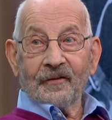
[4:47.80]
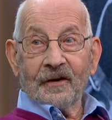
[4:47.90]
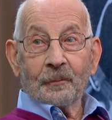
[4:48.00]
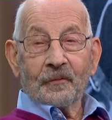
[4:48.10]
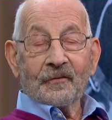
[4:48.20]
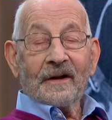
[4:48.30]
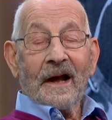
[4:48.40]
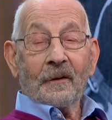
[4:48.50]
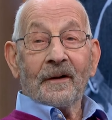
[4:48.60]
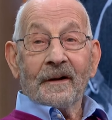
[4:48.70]
It was
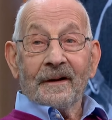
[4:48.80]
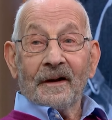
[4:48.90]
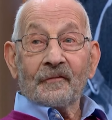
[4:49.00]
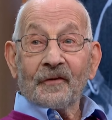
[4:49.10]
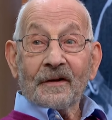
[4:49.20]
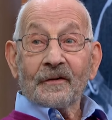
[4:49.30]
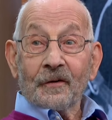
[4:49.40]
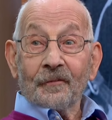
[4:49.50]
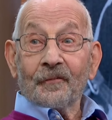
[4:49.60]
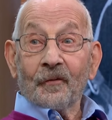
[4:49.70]
now a
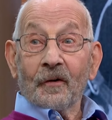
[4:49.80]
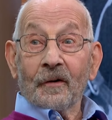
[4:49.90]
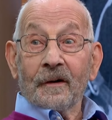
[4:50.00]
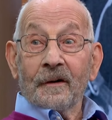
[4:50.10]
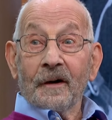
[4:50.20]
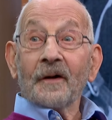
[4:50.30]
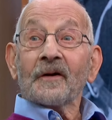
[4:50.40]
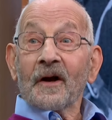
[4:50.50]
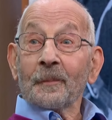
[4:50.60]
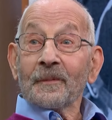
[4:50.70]
centre for
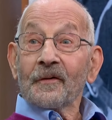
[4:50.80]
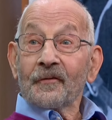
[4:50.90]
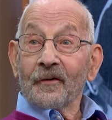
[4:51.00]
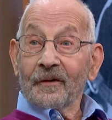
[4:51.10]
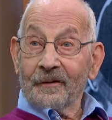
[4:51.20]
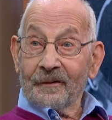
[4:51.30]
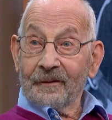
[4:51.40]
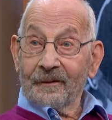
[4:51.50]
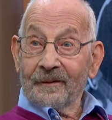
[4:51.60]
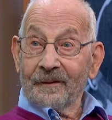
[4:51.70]
unaccompanied children.
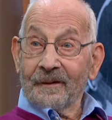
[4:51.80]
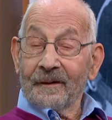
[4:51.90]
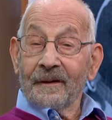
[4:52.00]
Right.